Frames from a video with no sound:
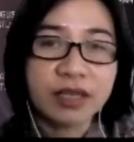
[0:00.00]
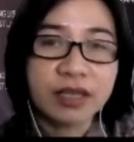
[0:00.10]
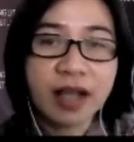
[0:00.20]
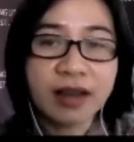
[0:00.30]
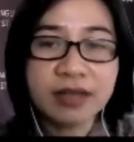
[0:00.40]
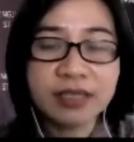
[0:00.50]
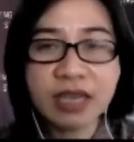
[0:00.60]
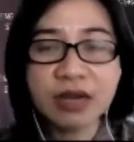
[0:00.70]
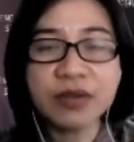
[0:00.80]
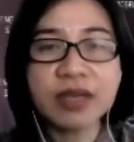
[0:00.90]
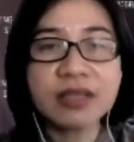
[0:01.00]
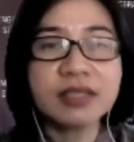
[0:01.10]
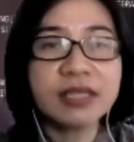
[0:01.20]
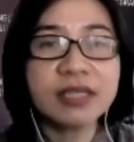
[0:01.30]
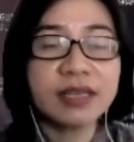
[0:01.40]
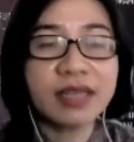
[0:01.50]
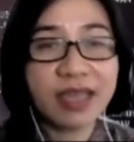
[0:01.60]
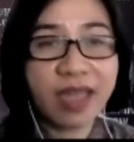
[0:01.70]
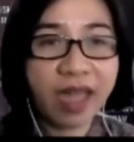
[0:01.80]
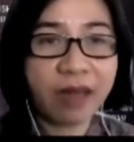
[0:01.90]
colors here, we can see that
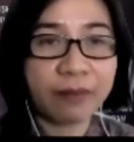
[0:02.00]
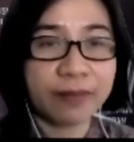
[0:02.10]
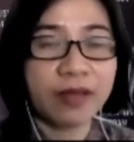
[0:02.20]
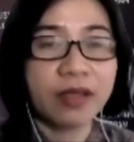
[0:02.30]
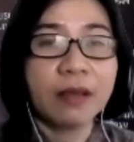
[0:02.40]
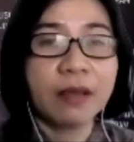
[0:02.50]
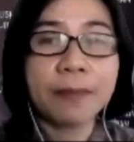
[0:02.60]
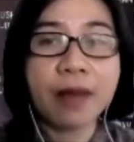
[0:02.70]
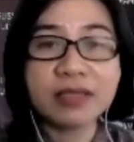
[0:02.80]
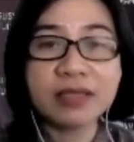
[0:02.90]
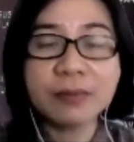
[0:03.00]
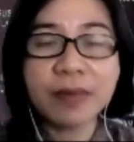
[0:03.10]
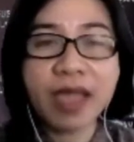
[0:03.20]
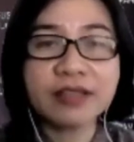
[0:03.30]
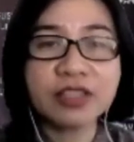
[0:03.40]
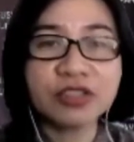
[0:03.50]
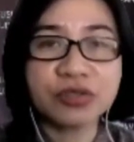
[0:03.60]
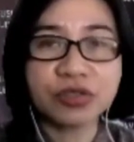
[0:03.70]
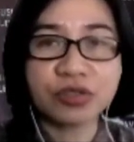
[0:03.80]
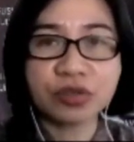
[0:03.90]
they have positive
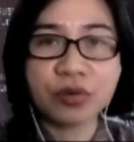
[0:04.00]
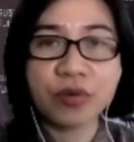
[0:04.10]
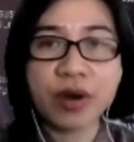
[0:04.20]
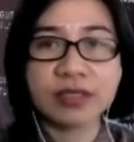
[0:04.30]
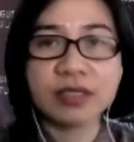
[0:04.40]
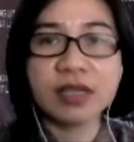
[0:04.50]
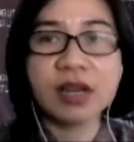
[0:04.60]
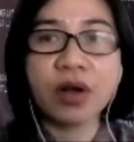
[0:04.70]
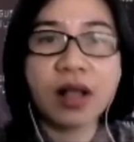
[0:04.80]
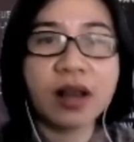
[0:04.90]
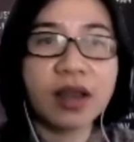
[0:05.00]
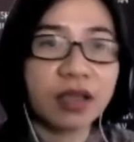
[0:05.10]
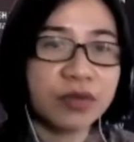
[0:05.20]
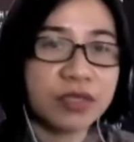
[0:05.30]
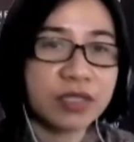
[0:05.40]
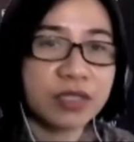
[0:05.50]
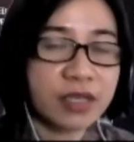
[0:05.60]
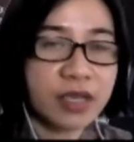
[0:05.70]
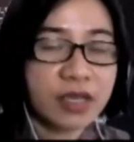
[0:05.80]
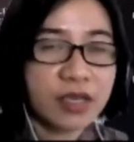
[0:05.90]
attitudes towards the local
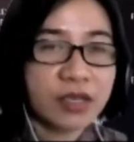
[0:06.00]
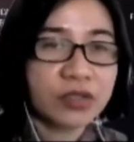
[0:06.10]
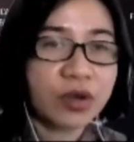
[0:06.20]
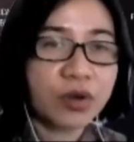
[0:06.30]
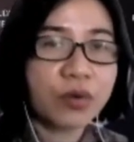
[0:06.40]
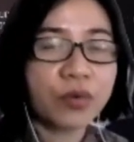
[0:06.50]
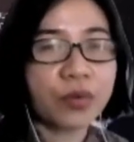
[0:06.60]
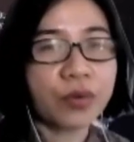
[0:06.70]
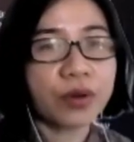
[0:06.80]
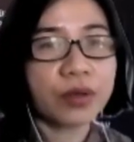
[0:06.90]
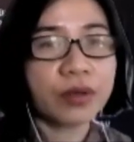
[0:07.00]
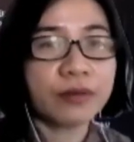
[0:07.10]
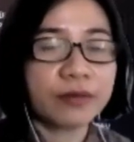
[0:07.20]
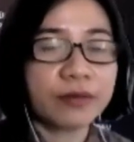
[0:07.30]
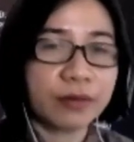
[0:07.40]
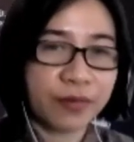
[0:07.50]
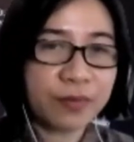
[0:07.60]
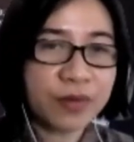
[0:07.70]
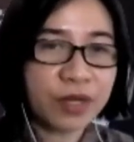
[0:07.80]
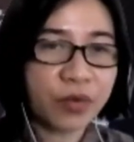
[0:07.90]
languages. So
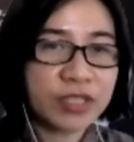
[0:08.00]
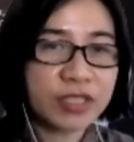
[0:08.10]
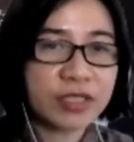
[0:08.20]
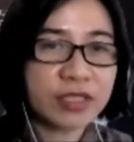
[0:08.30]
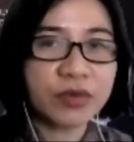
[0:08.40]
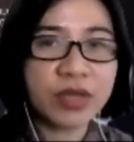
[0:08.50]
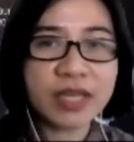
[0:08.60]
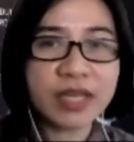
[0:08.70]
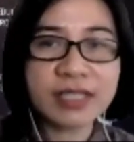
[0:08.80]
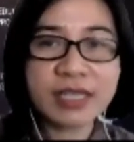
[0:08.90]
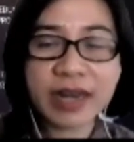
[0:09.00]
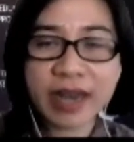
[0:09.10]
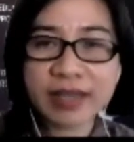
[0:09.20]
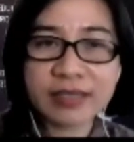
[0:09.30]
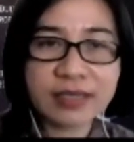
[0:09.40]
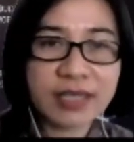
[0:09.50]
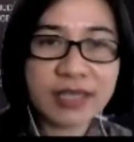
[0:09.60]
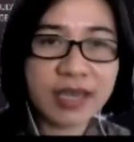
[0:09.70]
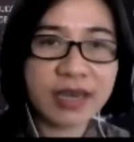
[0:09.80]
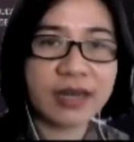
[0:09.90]
from the questions, we can see the answers
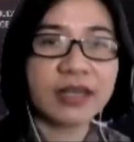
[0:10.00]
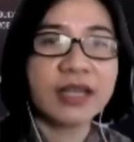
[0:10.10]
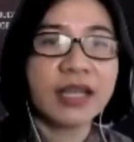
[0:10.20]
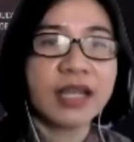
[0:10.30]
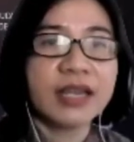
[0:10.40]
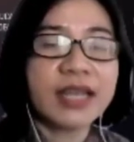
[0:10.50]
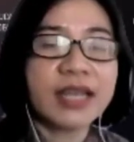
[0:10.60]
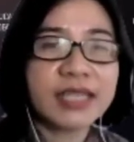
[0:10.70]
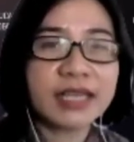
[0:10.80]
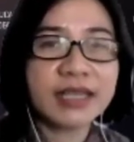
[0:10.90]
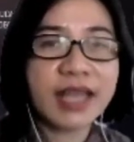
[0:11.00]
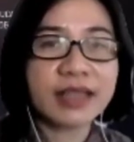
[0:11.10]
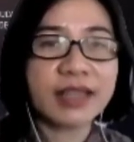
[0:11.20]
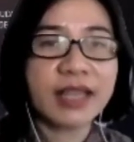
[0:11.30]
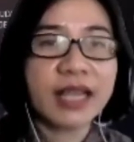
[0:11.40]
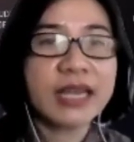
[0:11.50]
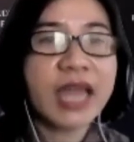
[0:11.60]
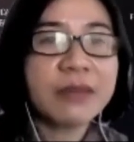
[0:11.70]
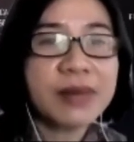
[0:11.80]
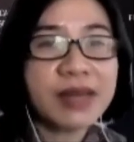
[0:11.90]
here. They said that
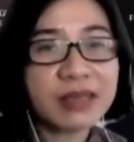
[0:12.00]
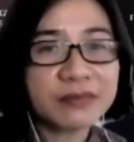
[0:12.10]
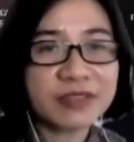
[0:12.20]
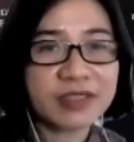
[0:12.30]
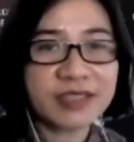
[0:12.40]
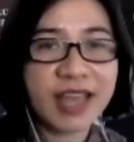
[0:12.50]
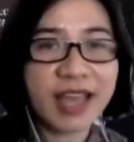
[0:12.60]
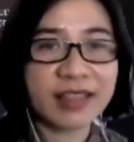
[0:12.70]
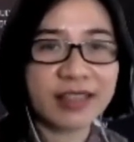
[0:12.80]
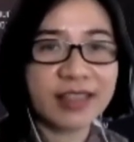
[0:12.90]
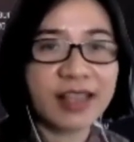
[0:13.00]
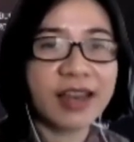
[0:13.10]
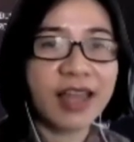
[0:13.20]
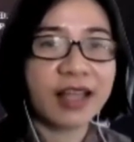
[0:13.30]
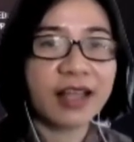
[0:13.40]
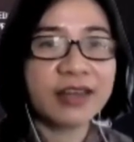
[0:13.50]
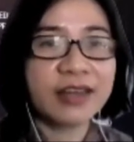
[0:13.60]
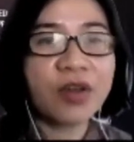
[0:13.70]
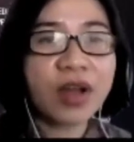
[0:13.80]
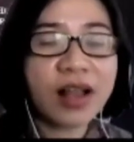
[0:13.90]
they believe that the
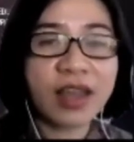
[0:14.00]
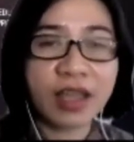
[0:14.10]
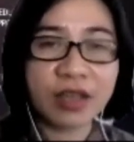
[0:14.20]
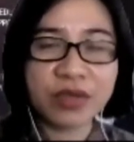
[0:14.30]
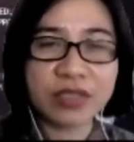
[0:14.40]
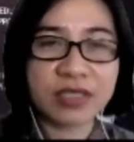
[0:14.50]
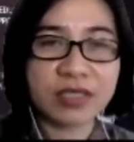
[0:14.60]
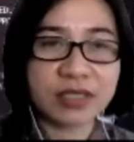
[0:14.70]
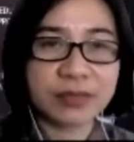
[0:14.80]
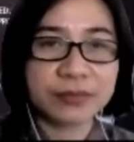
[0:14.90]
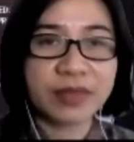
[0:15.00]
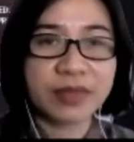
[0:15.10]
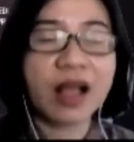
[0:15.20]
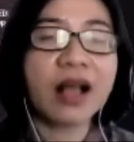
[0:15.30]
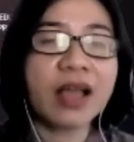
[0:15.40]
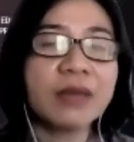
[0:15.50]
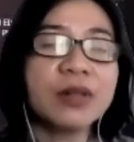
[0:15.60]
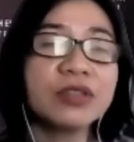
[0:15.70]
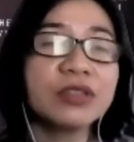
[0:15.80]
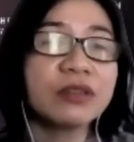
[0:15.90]
local languages are
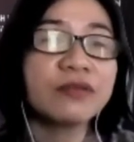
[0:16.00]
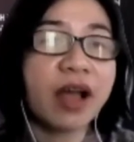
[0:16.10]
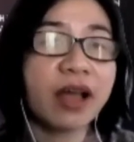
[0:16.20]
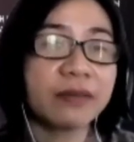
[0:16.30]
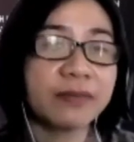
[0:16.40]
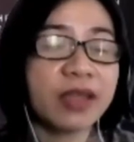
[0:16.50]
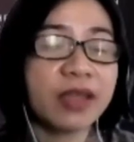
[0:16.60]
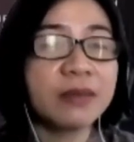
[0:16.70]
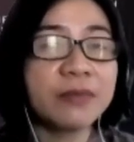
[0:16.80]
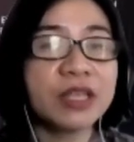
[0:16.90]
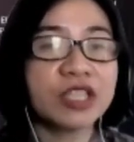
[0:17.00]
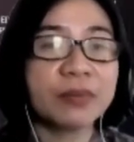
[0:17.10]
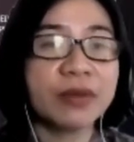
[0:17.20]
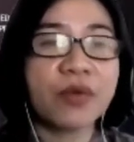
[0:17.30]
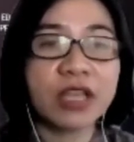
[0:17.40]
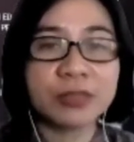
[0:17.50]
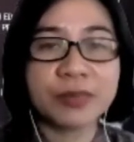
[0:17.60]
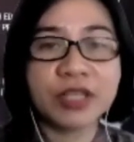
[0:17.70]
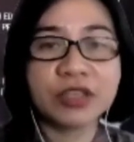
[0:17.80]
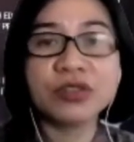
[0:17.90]
able to survive in the midst of the
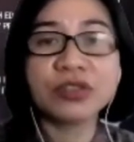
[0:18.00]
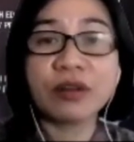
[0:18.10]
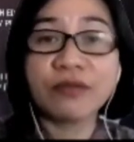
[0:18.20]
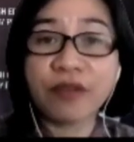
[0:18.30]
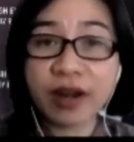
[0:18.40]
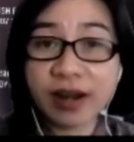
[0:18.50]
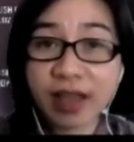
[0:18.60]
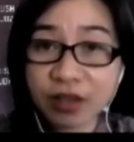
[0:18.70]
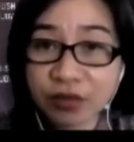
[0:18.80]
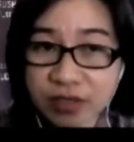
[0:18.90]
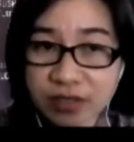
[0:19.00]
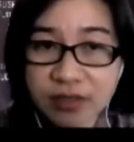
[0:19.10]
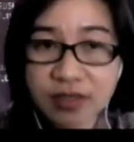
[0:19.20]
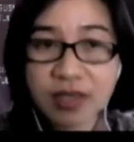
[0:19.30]
widespread use of foreign languages.